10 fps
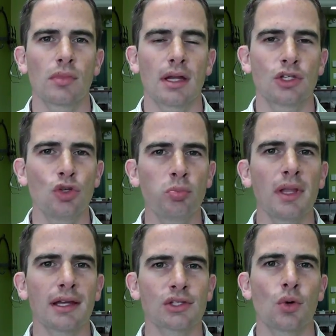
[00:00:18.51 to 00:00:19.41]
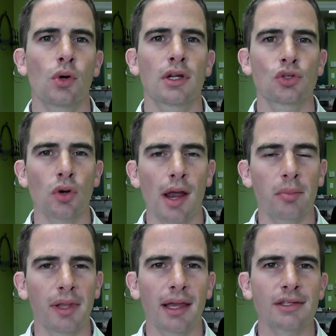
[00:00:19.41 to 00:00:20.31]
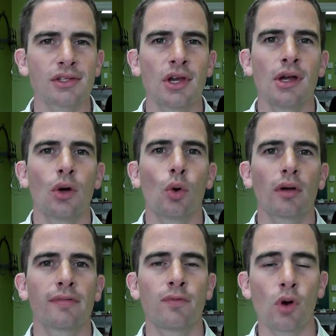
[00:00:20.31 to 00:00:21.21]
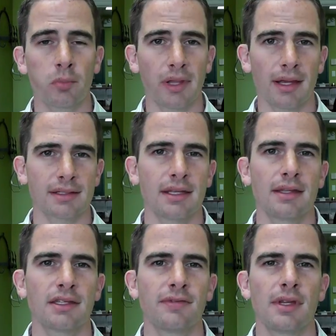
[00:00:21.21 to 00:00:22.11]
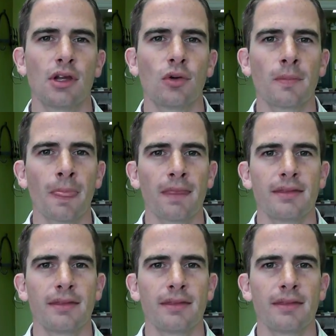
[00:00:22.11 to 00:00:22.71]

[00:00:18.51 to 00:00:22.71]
a duplex or a triplex or a fourplex in this video.